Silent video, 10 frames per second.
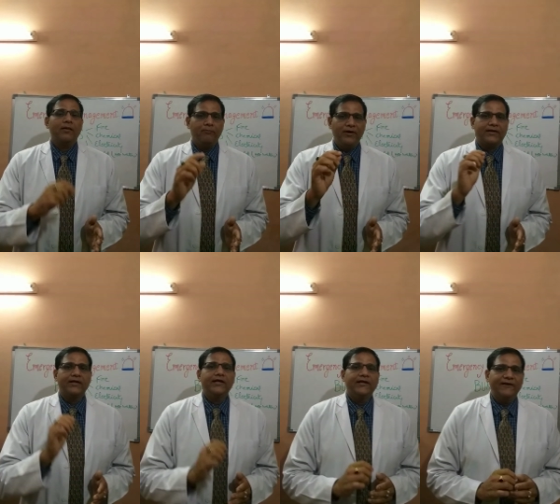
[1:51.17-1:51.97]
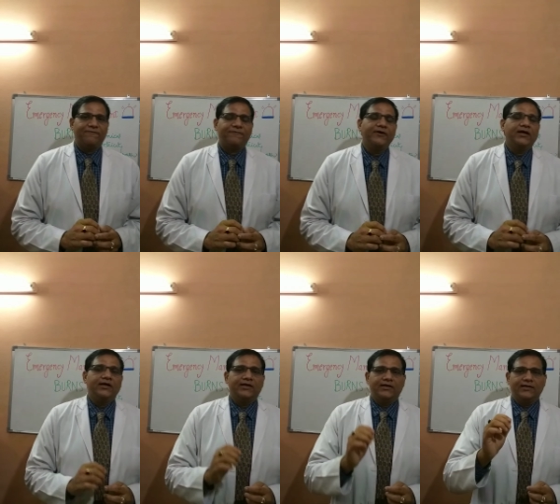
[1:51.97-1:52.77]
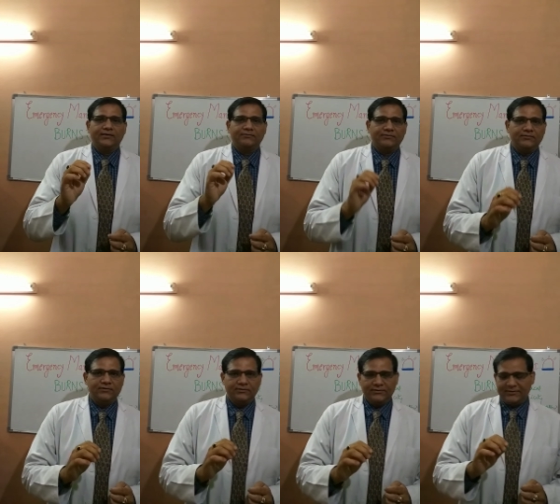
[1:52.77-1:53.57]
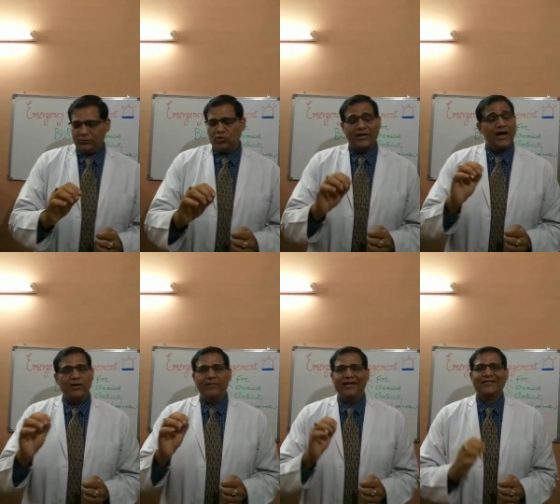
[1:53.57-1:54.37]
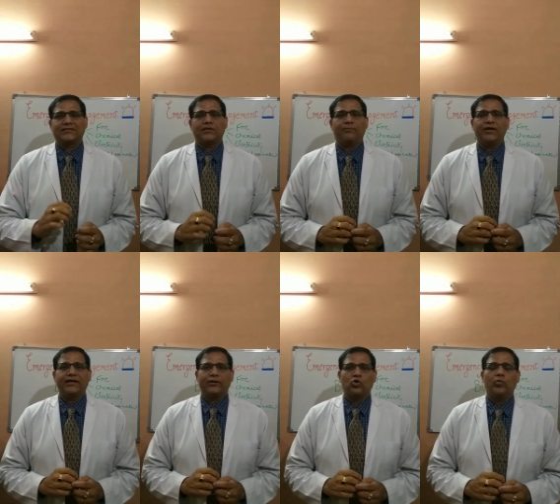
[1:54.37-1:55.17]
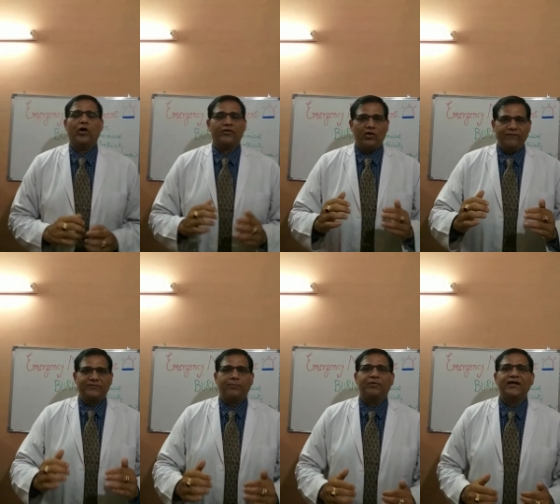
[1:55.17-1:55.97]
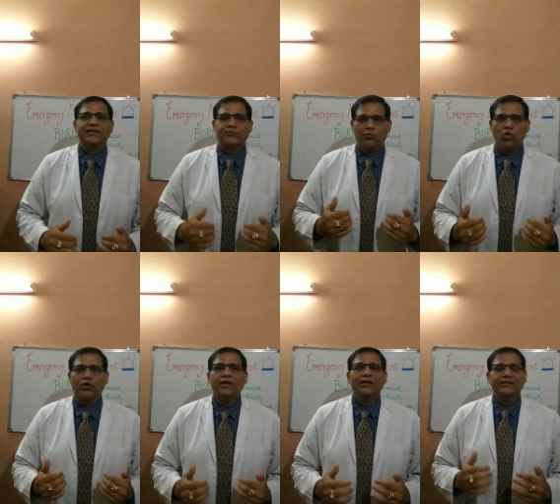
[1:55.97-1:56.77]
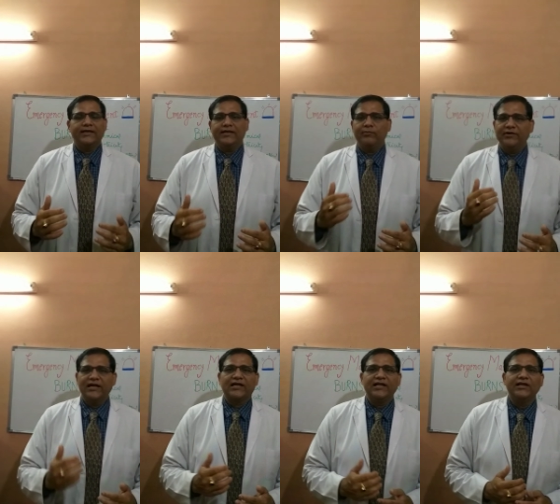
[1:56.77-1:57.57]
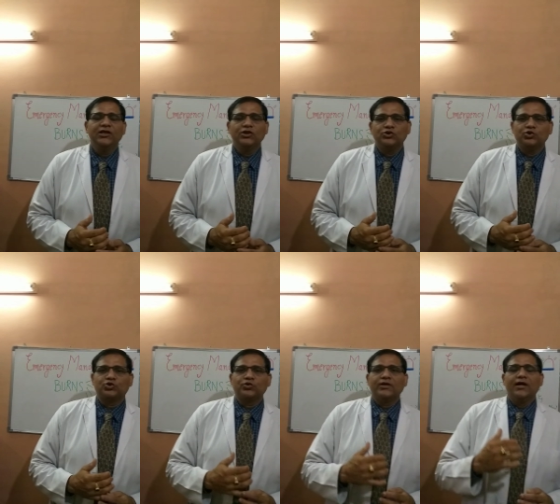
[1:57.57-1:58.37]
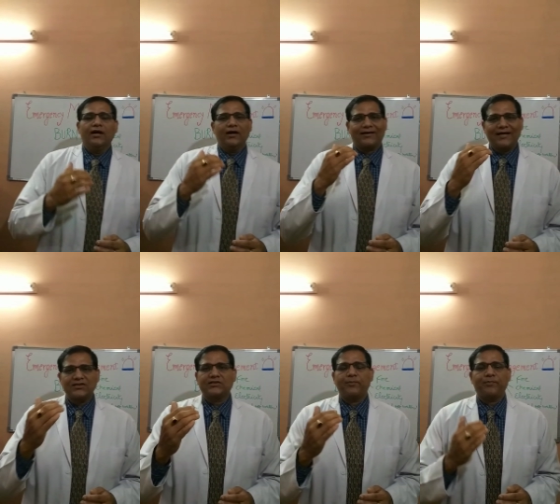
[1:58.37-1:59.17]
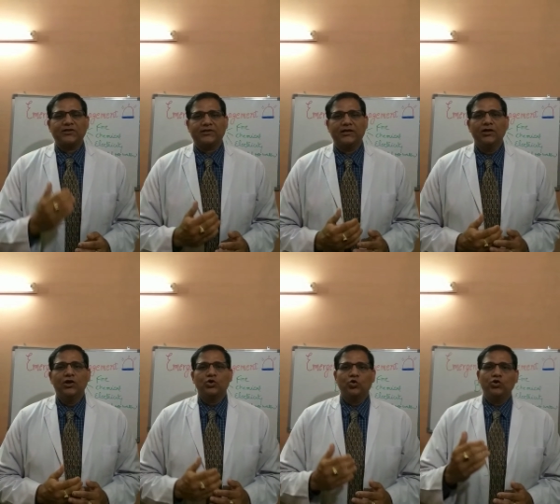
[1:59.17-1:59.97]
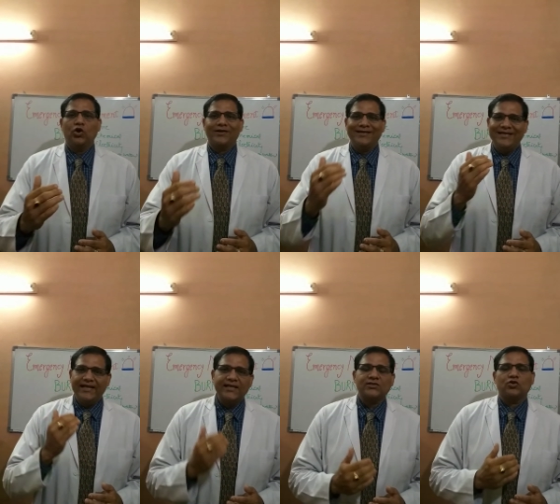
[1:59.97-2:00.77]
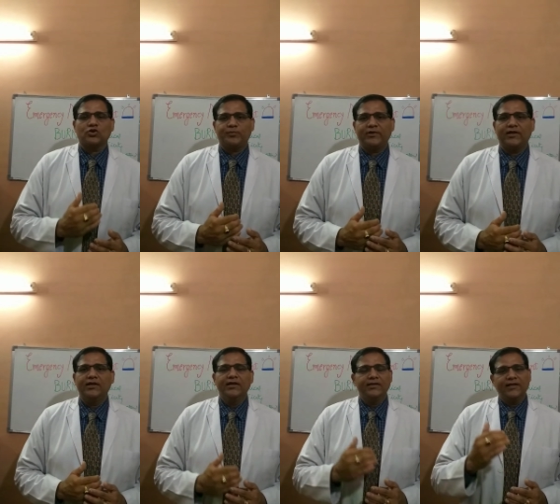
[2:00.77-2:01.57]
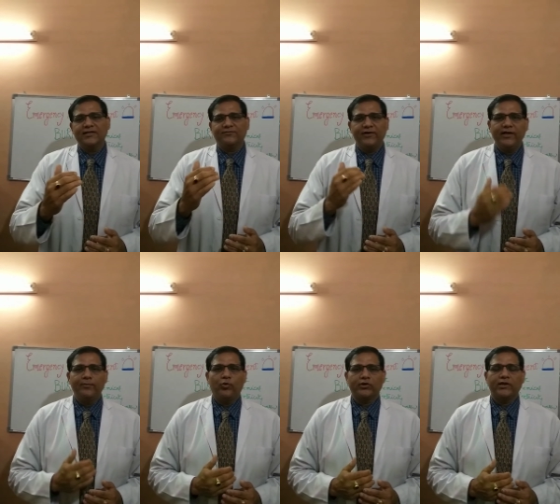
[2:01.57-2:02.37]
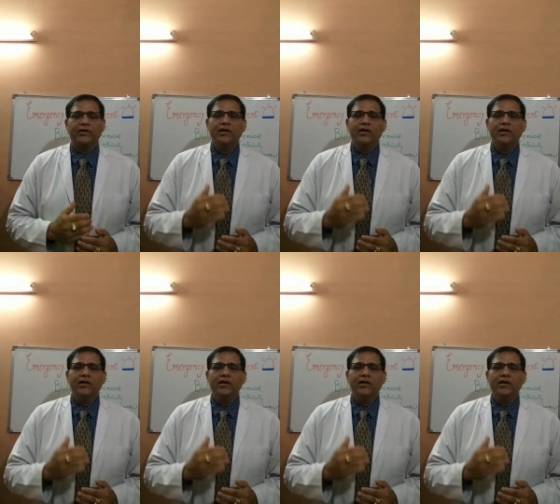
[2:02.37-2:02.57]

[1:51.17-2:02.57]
But if you can't manage the burn at home, or if the burn is more, then immediately you should rush the patient to your nearest hospital. That is very important,